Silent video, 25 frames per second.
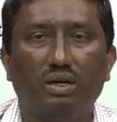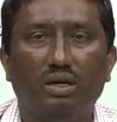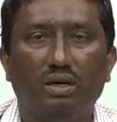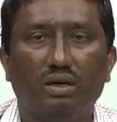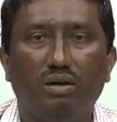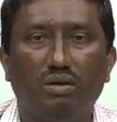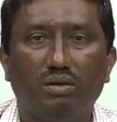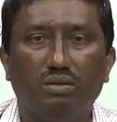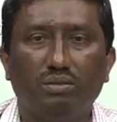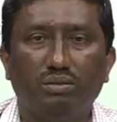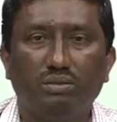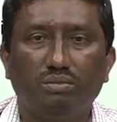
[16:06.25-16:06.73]

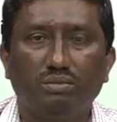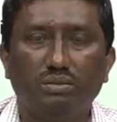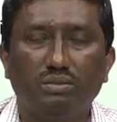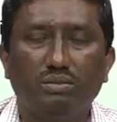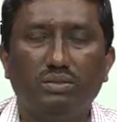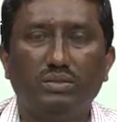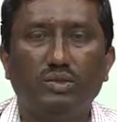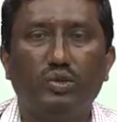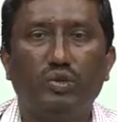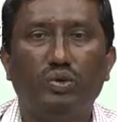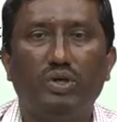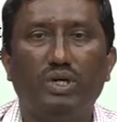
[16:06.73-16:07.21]

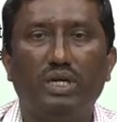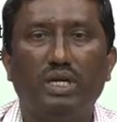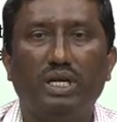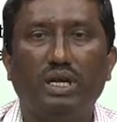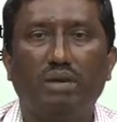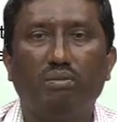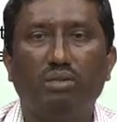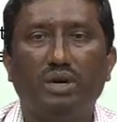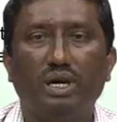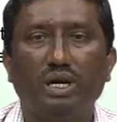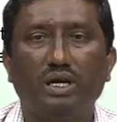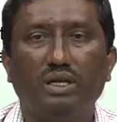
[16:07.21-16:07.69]
to
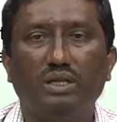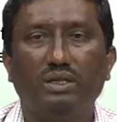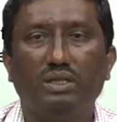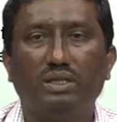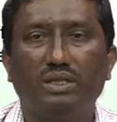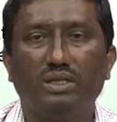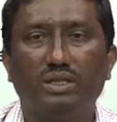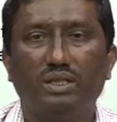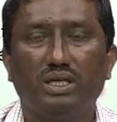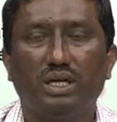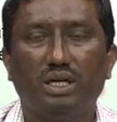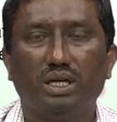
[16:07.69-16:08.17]
determine
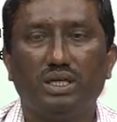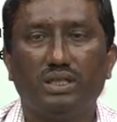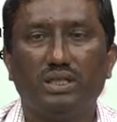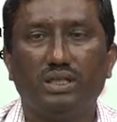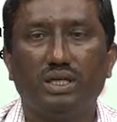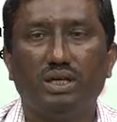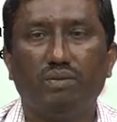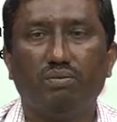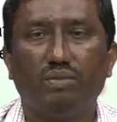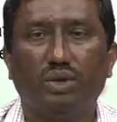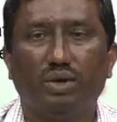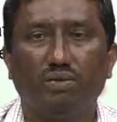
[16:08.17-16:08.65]
the steady
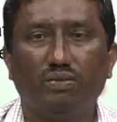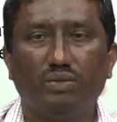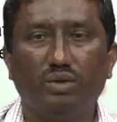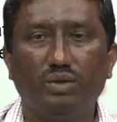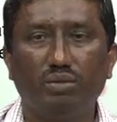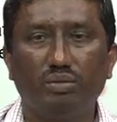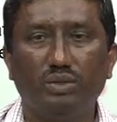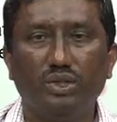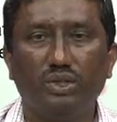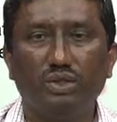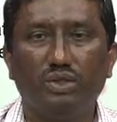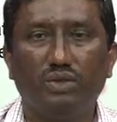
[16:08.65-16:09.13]
state
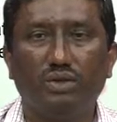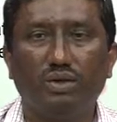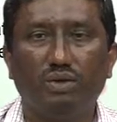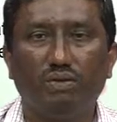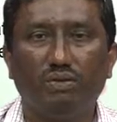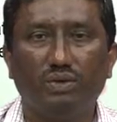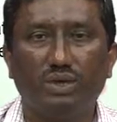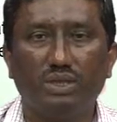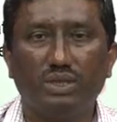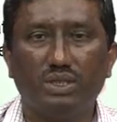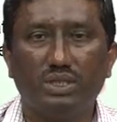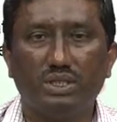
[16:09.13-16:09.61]
performance
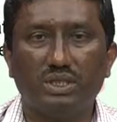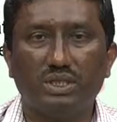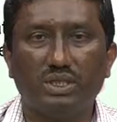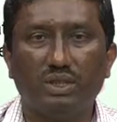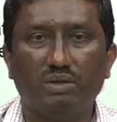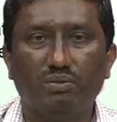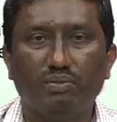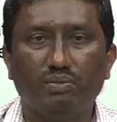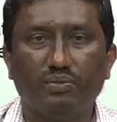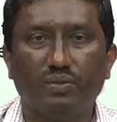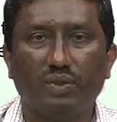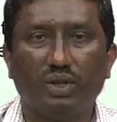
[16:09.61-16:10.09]
of a
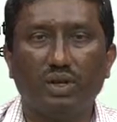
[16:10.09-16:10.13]
system,